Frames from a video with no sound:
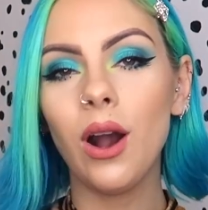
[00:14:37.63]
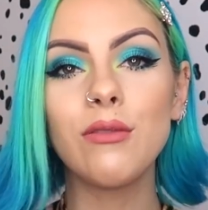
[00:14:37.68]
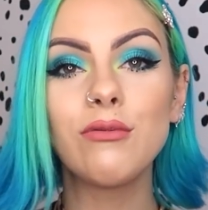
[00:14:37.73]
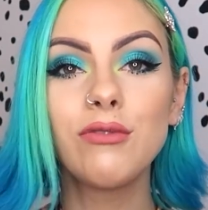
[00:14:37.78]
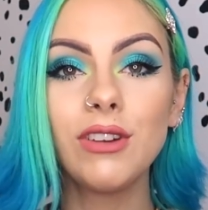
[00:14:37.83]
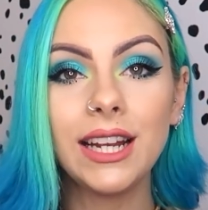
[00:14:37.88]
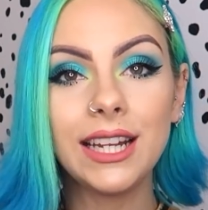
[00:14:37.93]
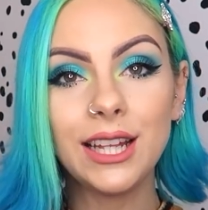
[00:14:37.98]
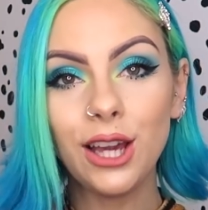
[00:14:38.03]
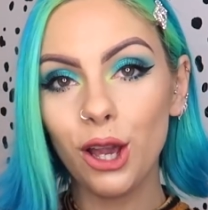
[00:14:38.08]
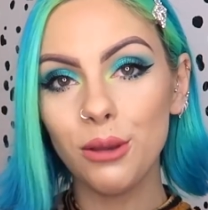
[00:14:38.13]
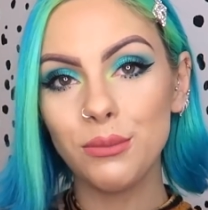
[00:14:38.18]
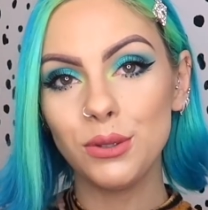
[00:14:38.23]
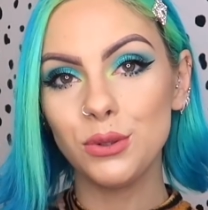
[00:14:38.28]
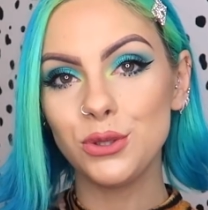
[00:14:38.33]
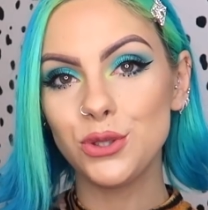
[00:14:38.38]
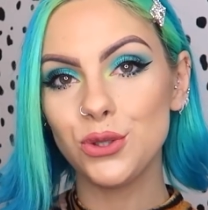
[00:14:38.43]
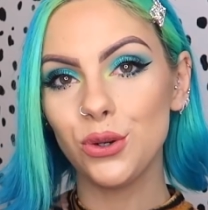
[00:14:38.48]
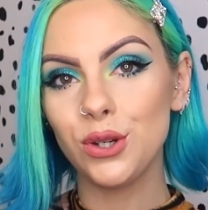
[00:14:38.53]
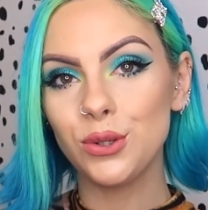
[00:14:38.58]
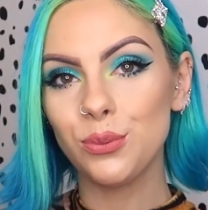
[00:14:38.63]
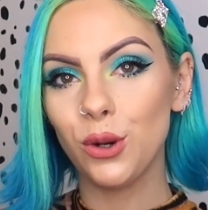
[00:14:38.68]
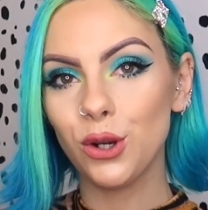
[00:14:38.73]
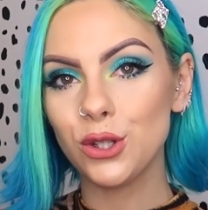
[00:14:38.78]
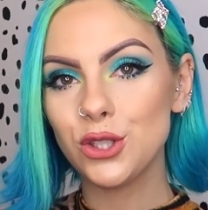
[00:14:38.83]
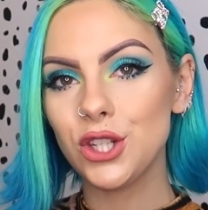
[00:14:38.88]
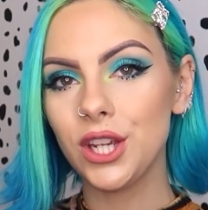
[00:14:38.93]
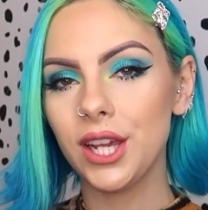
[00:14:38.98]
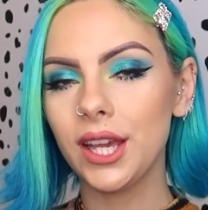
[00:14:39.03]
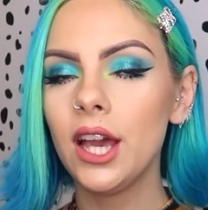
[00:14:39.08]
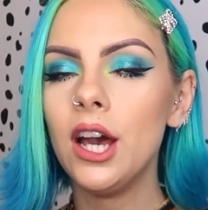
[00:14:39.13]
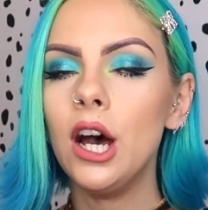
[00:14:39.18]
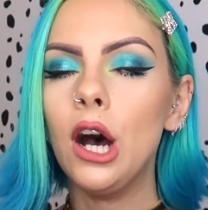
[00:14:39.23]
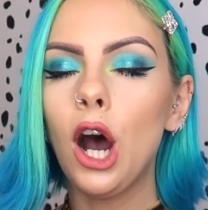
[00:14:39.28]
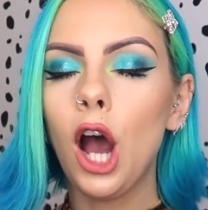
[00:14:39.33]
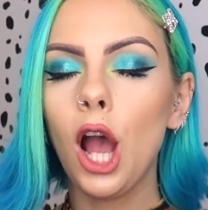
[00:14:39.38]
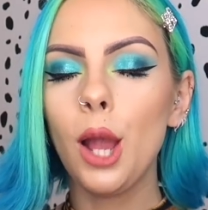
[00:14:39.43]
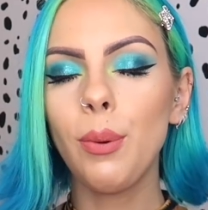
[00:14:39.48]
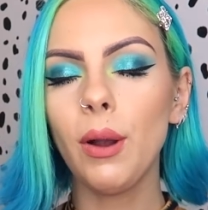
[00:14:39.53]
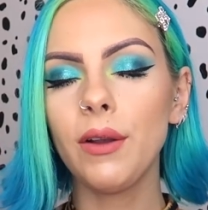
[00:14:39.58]
I really hope you enjoyed watching.
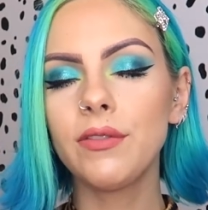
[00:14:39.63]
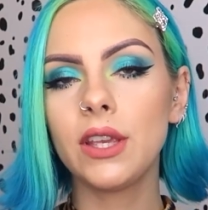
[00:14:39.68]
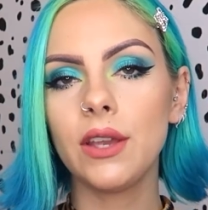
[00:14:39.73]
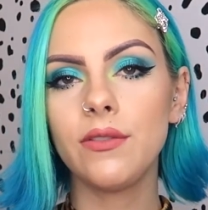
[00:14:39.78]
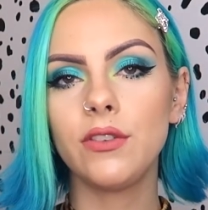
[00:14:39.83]
Hope I've